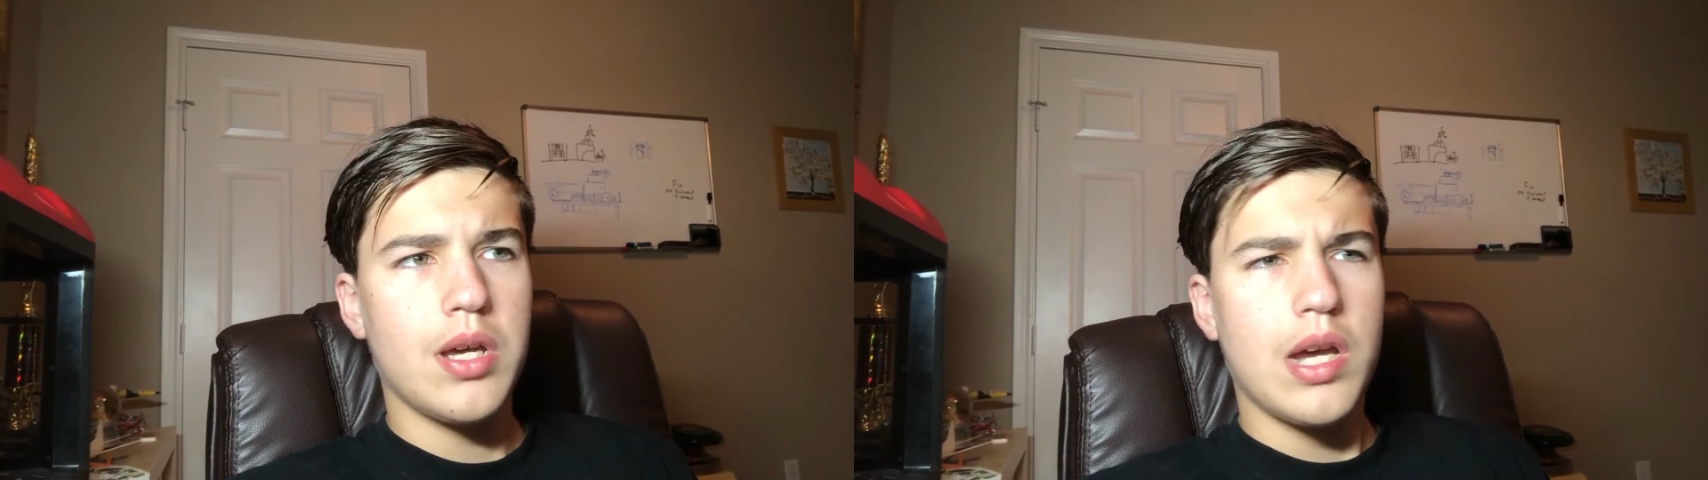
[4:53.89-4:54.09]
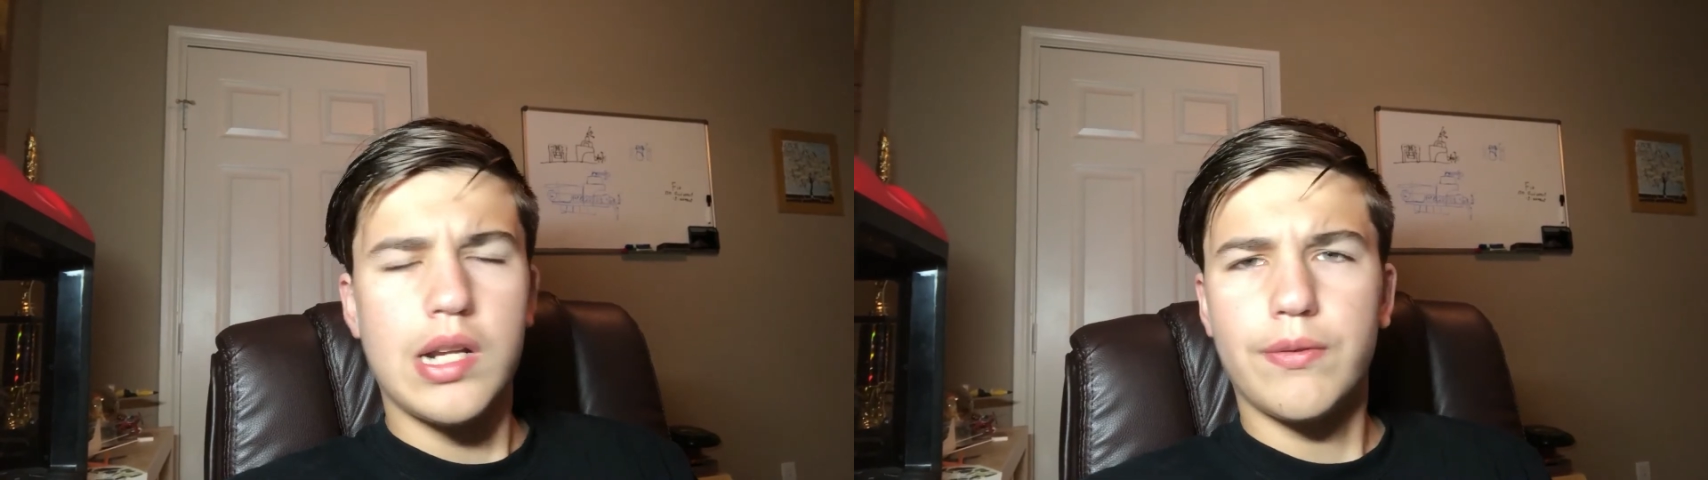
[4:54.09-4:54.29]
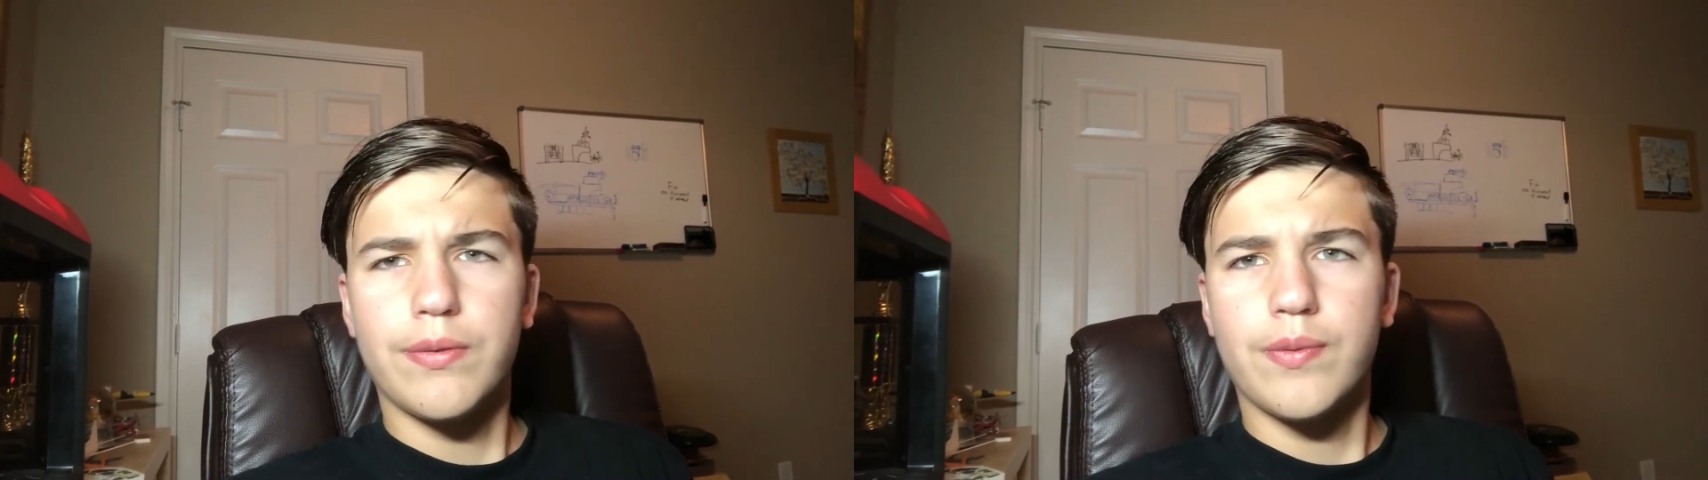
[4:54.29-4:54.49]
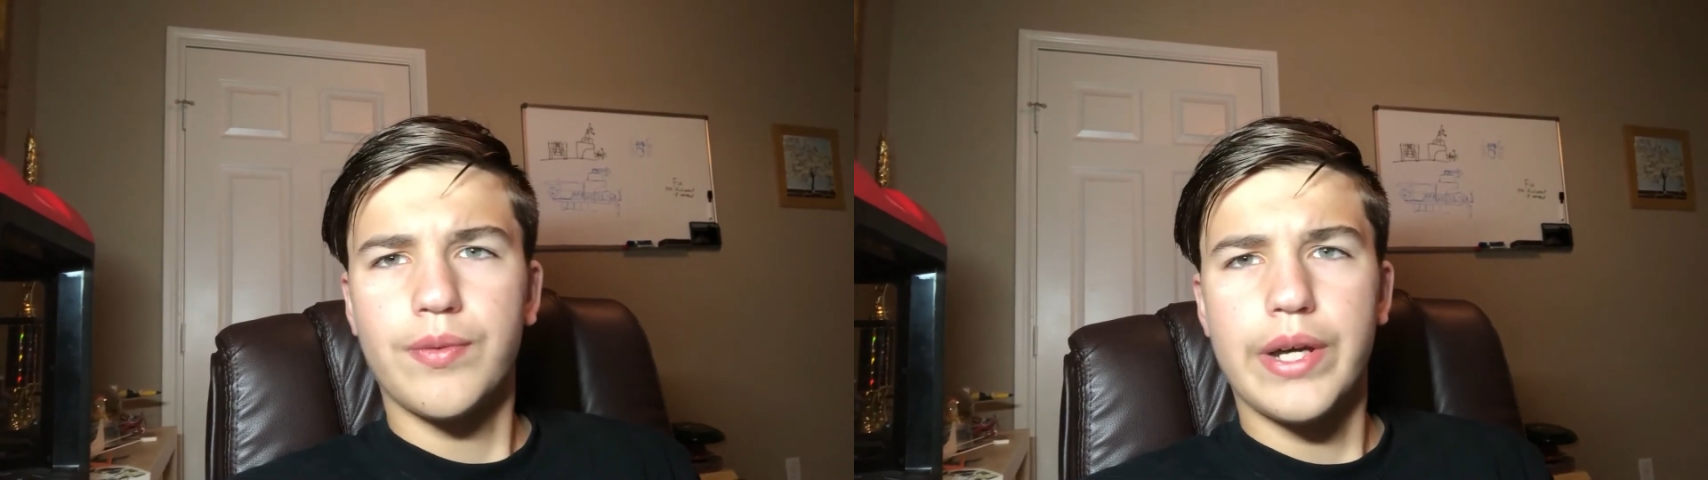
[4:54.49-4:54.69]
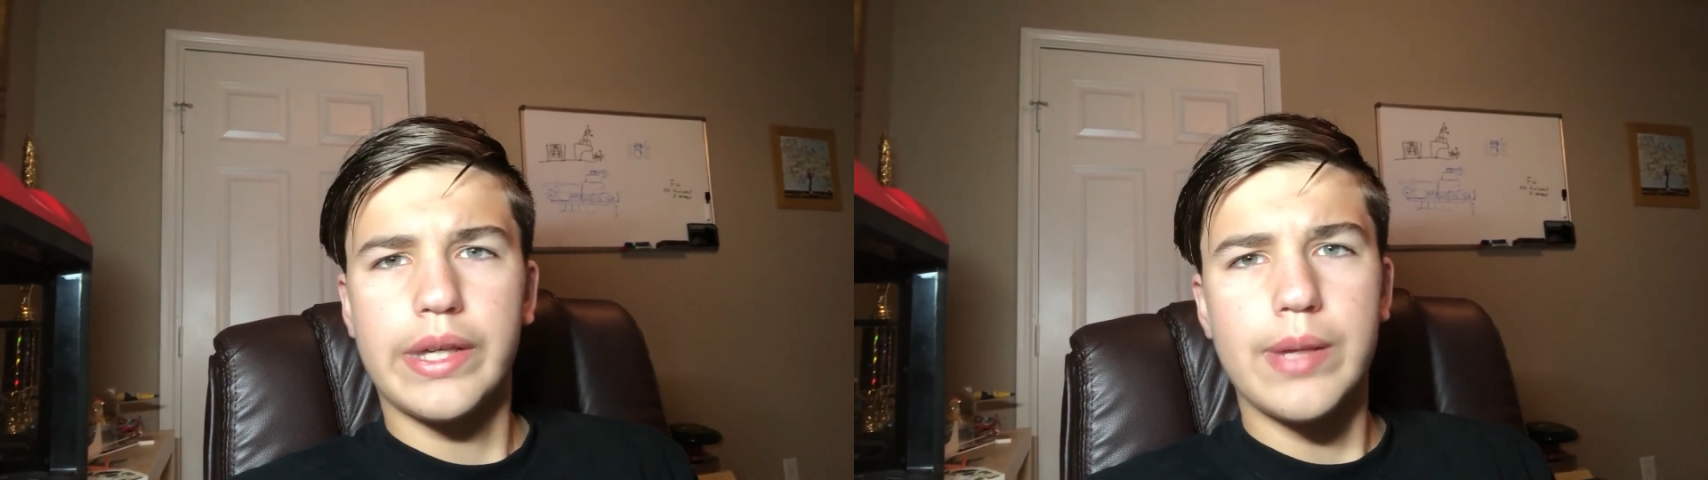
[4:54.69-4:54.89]
and if
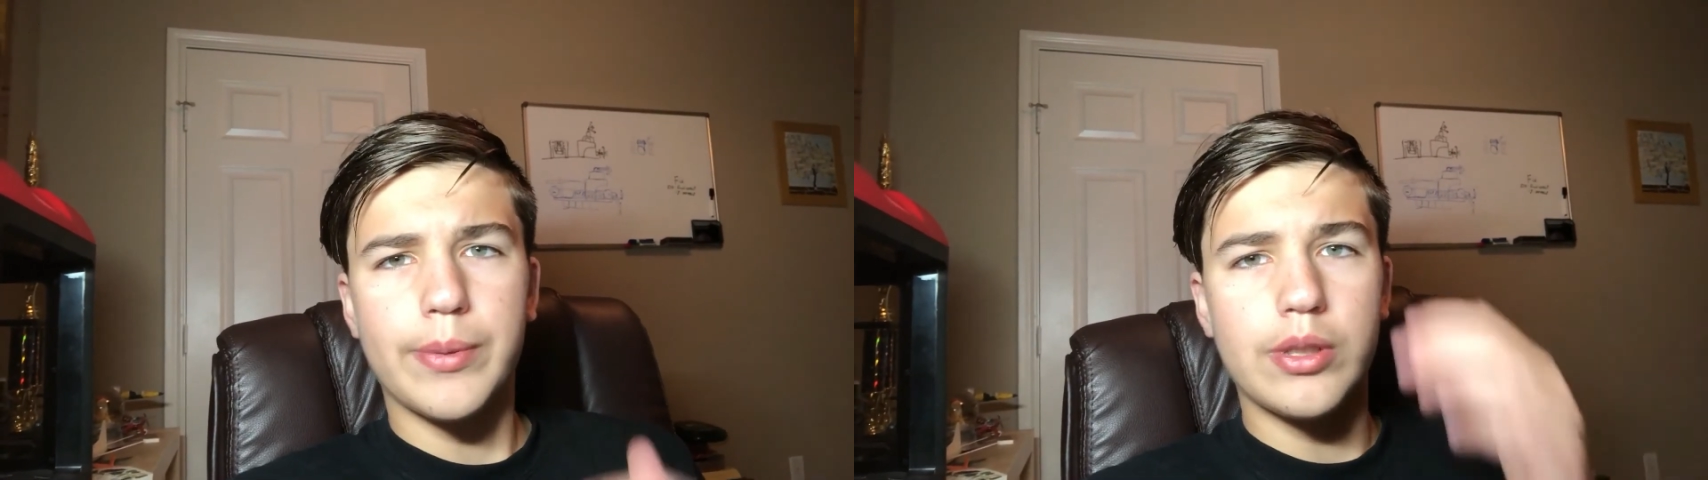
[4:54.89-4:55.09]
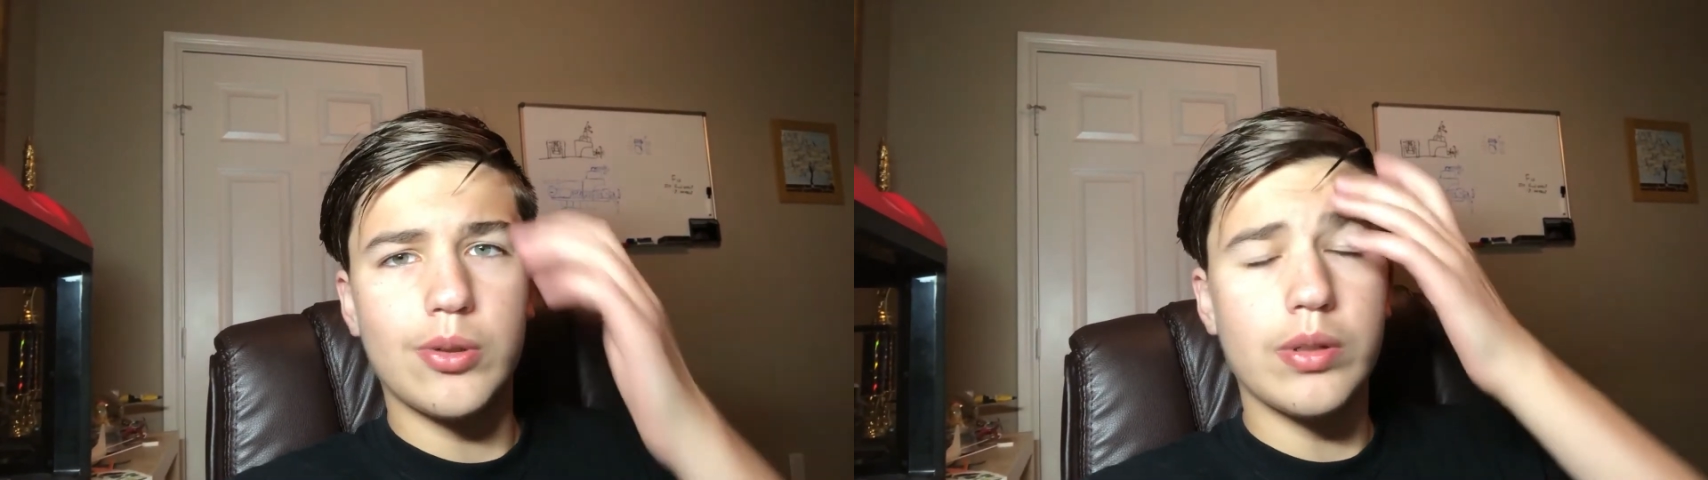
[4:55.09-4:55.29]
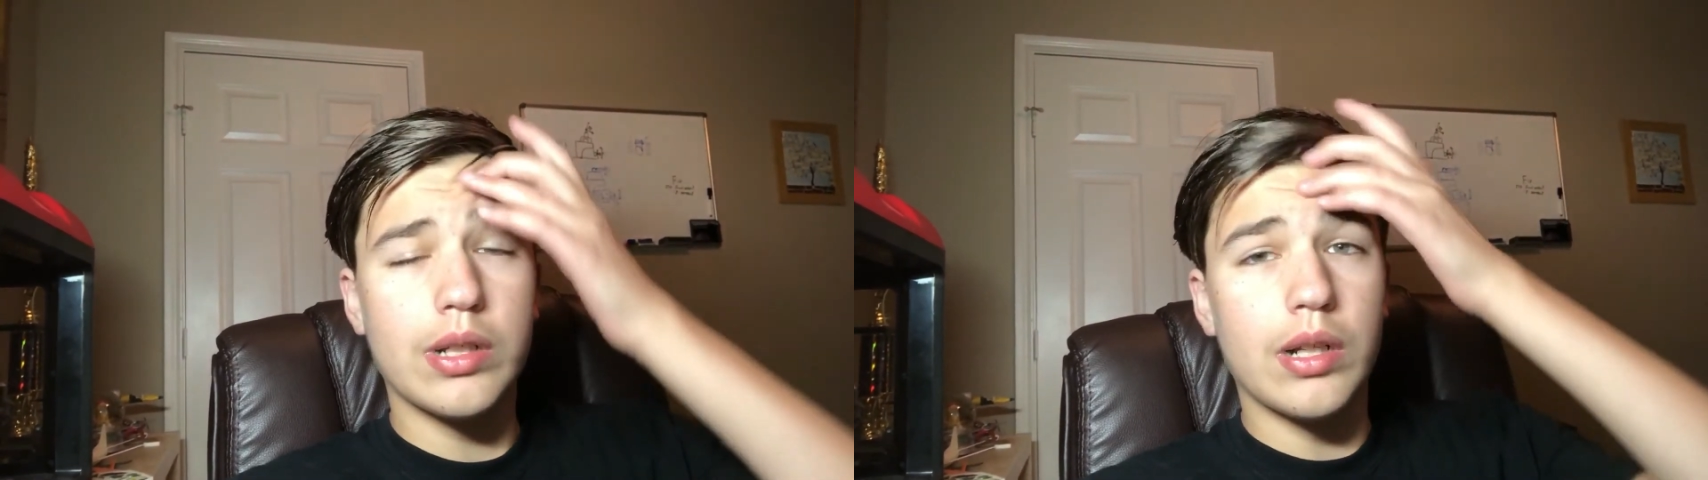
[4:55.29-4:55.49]
I keep on doing it,